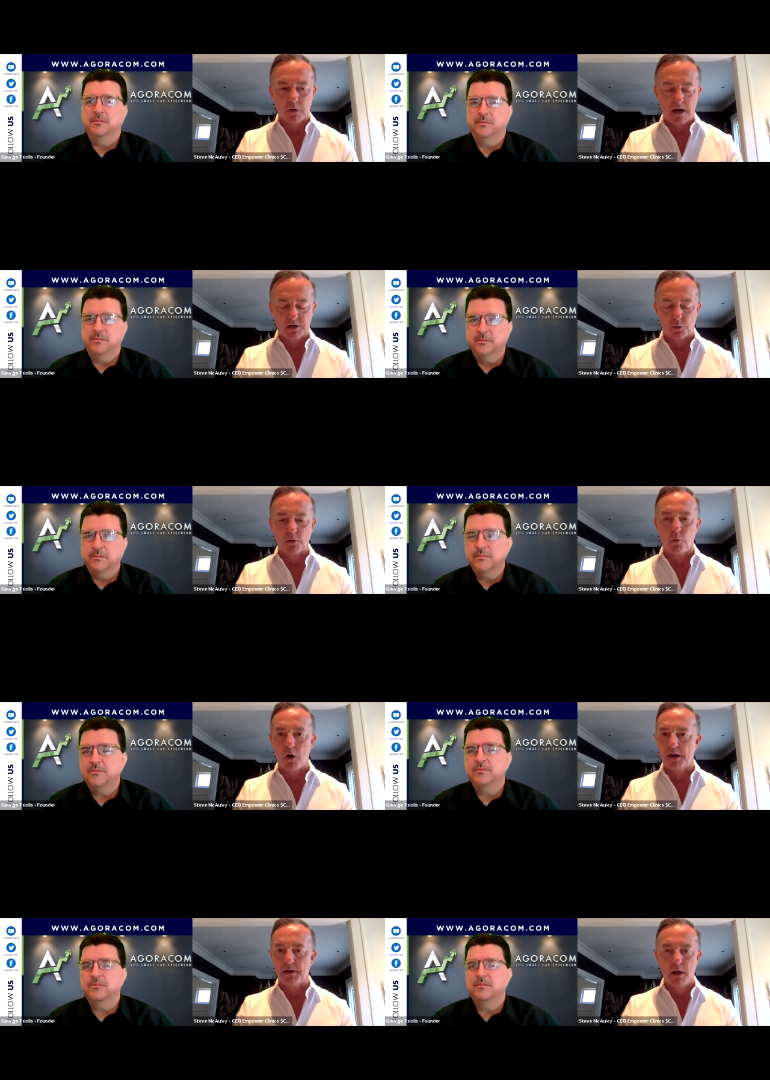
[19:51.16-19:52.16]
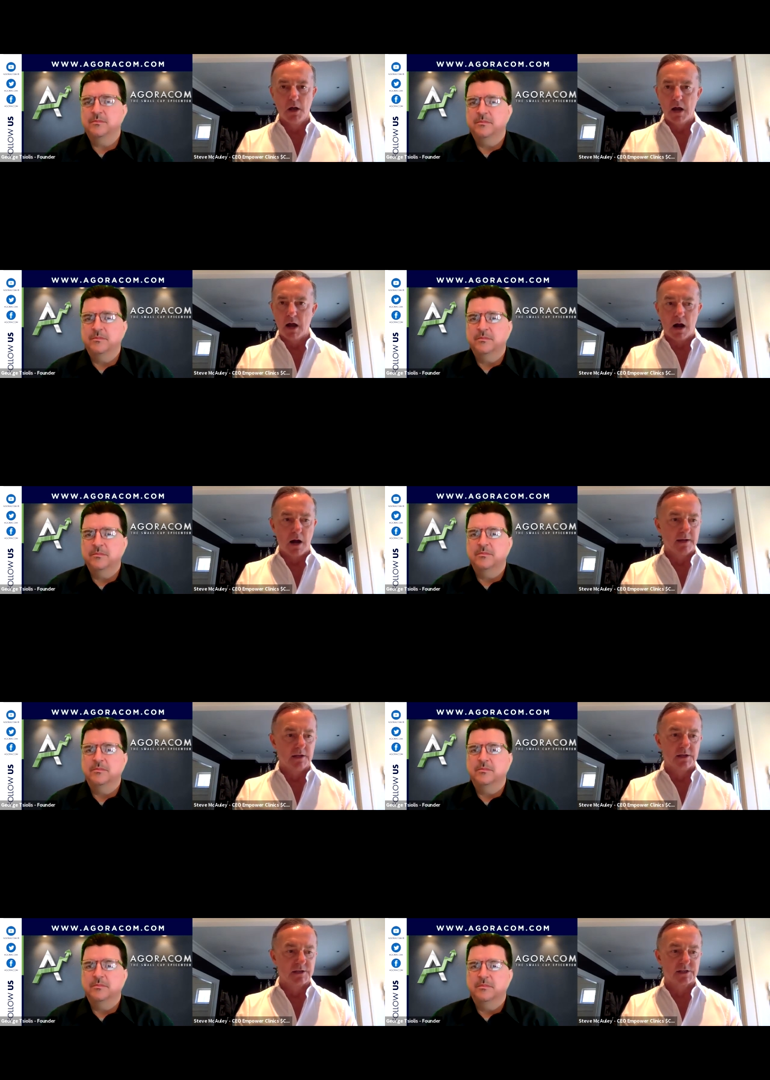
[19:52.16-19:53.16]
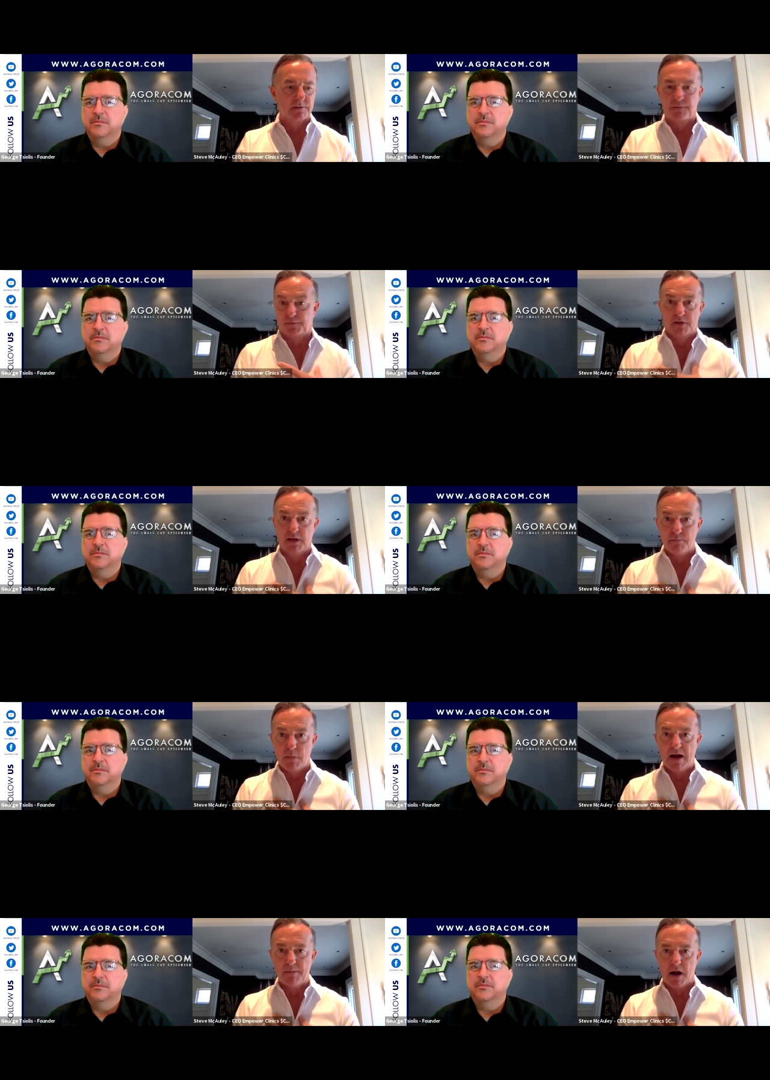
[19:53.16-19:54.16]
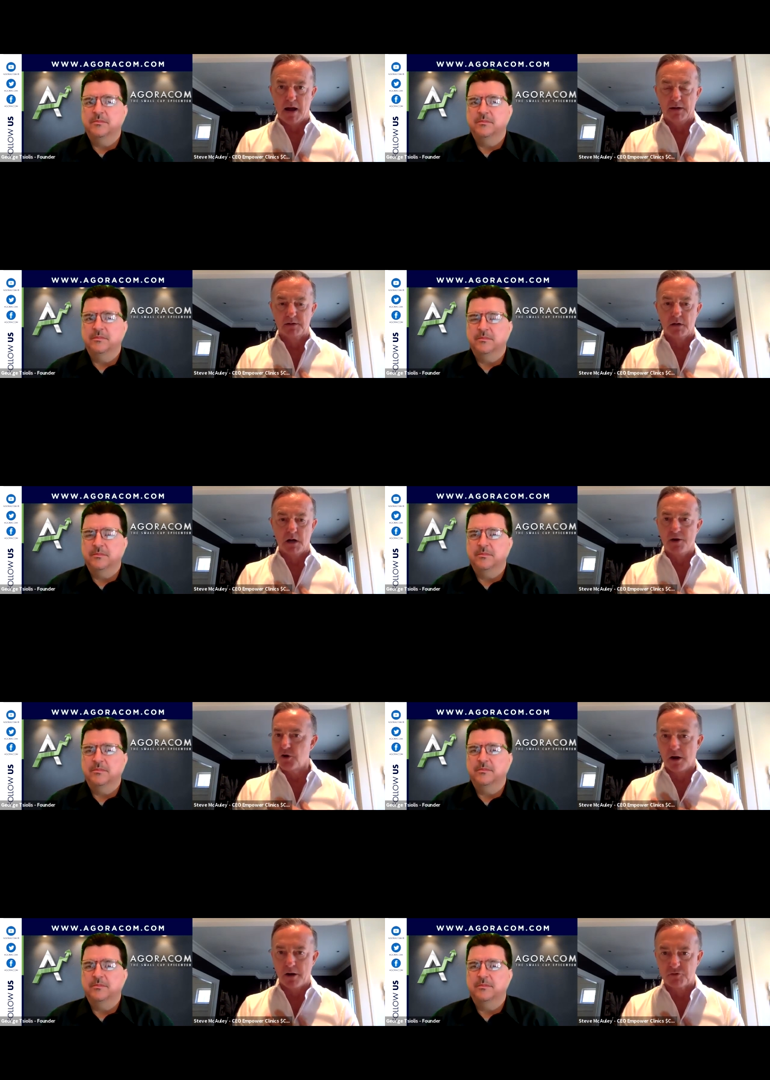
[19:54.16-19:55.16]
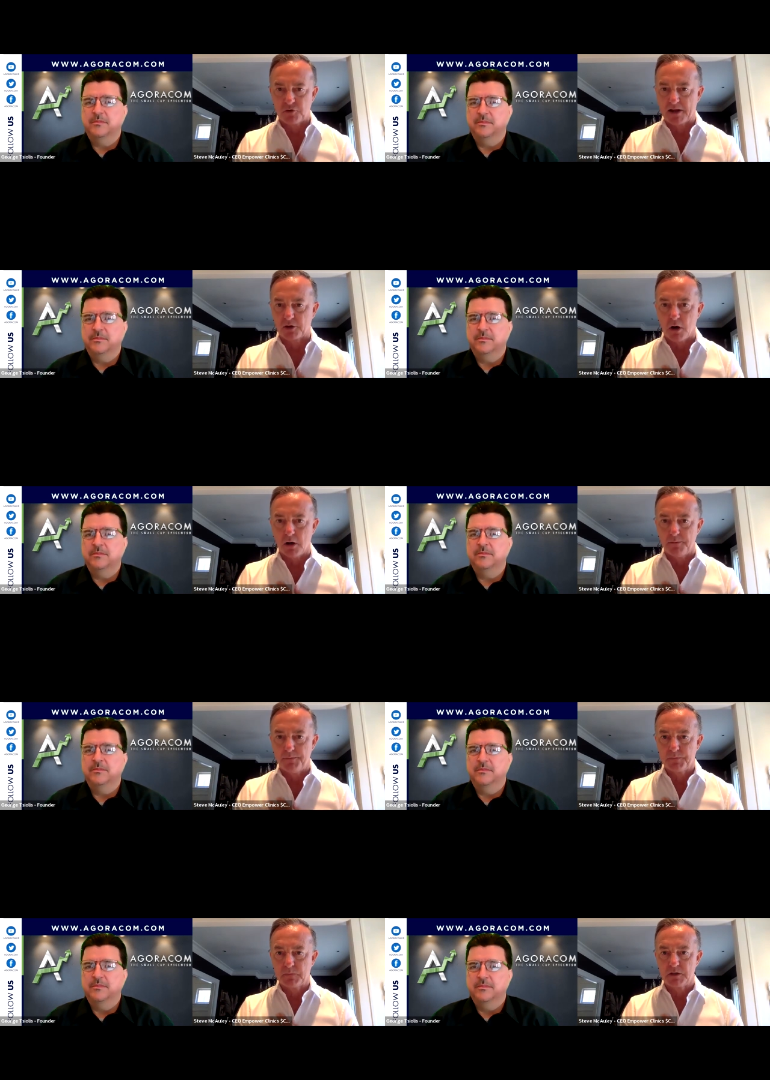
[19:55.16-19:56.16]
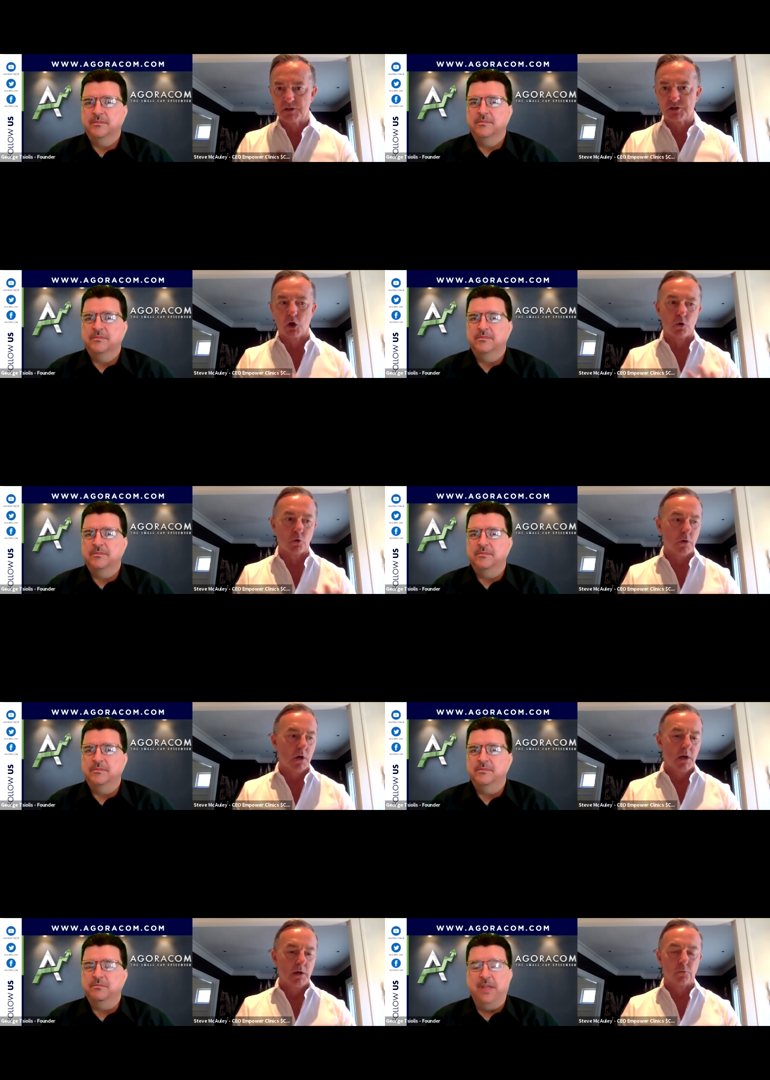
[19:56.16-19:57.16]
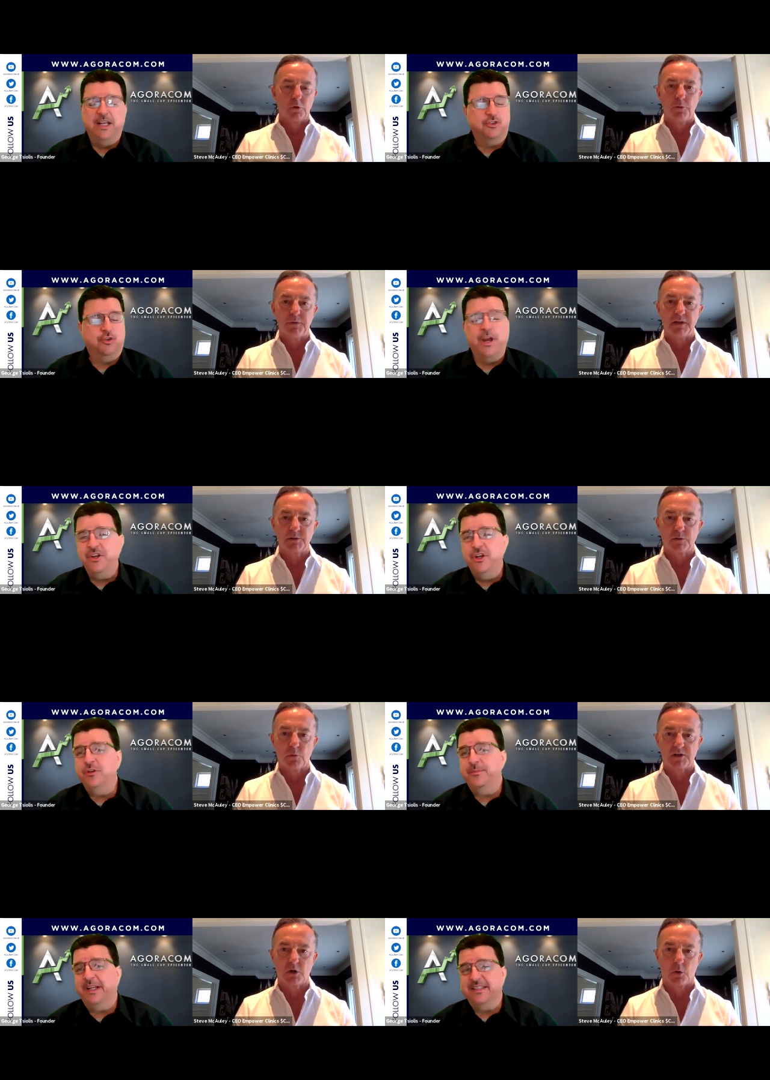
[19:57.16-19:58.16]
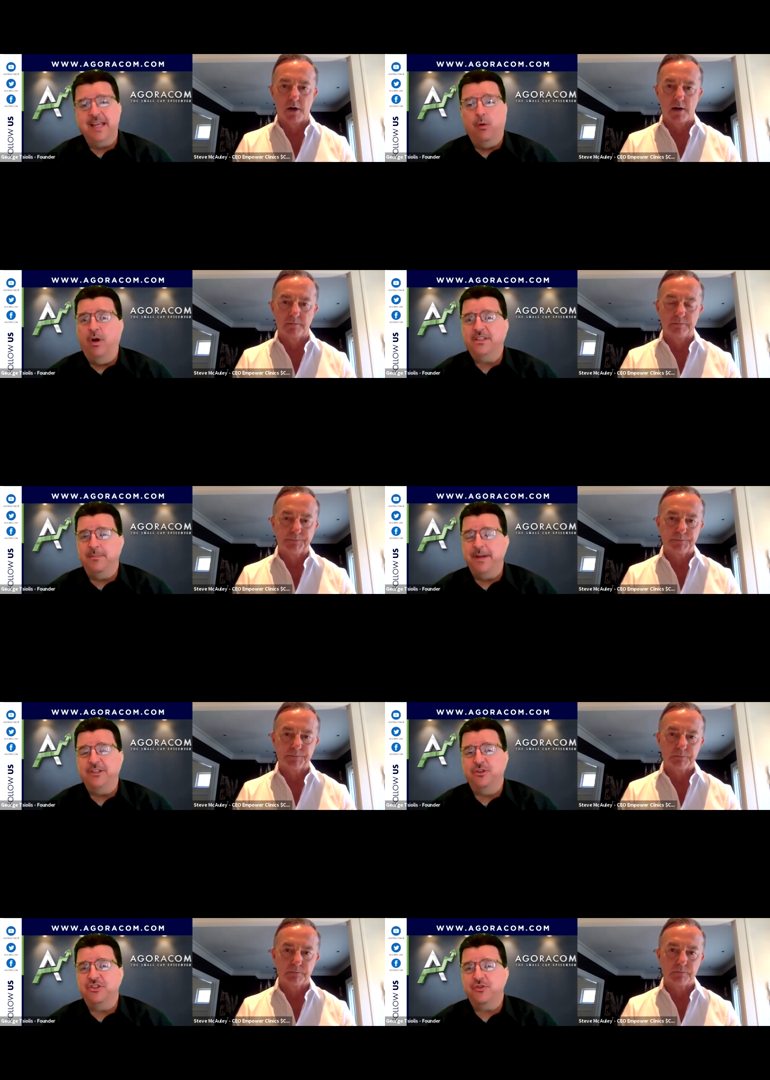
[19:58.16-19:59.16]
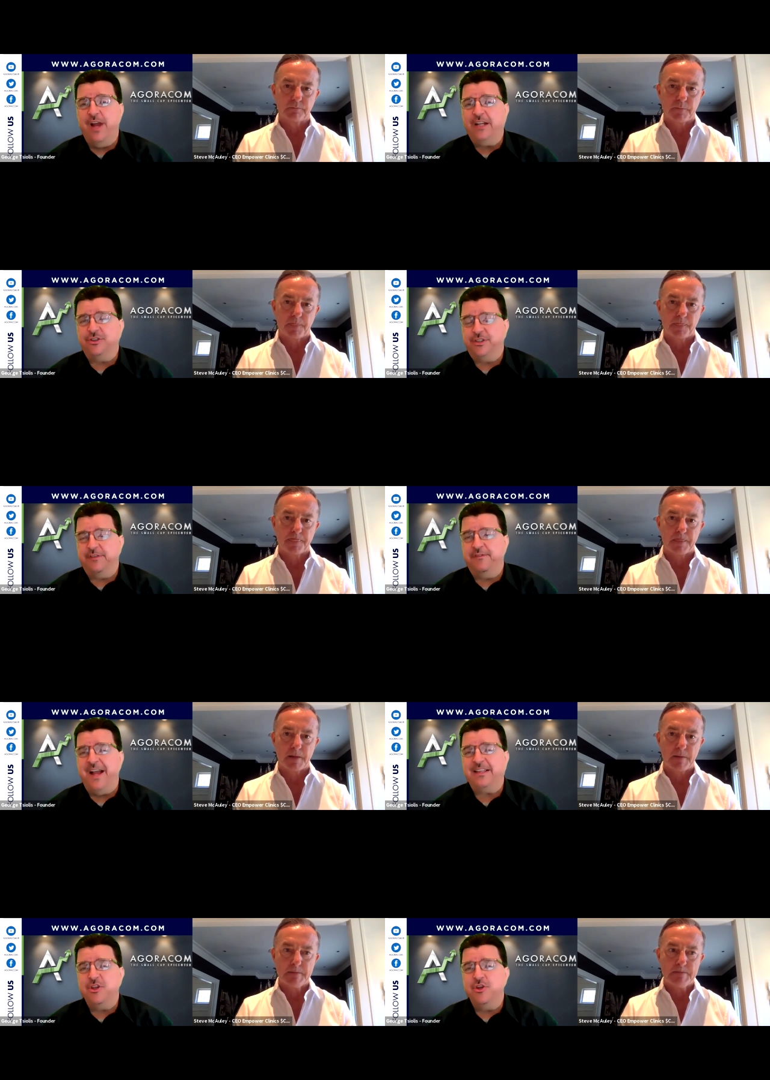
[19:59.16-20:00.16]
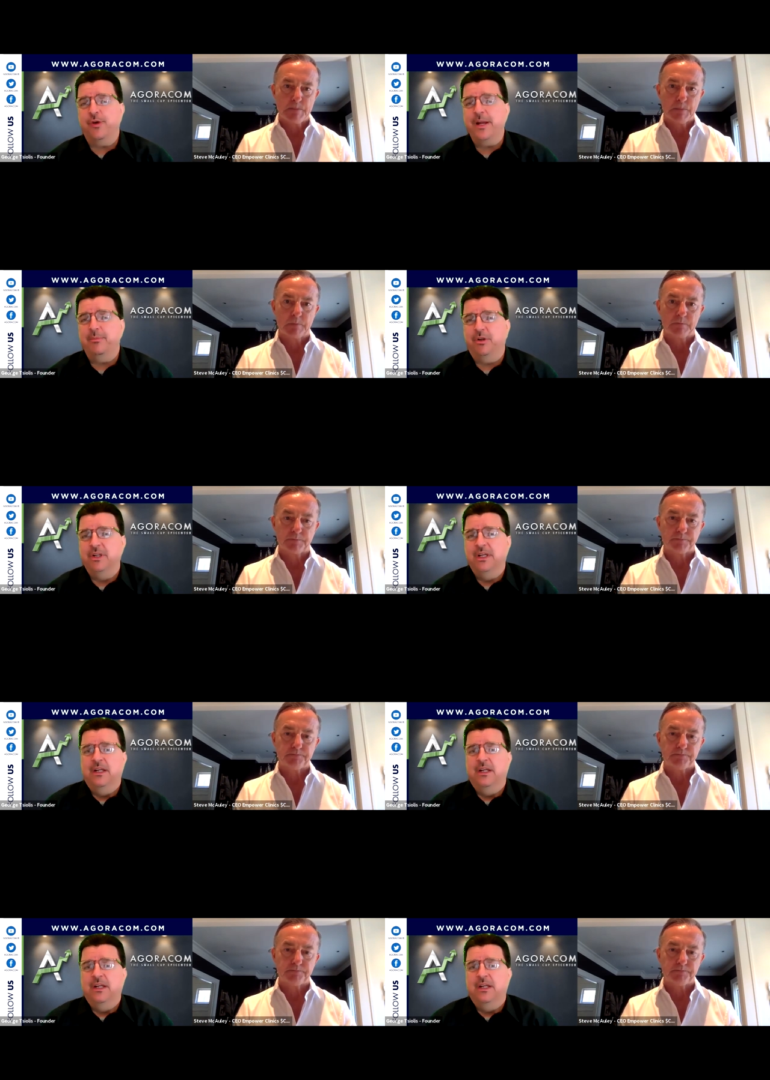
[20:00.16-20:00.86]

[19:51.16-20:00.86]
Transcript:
Speaker 1: uh, twenty-one, Uh, is, in my mind, uh, not off track at all. So
Speaker 2: that's real great news, because that was a major distraction. So the fact that you're able,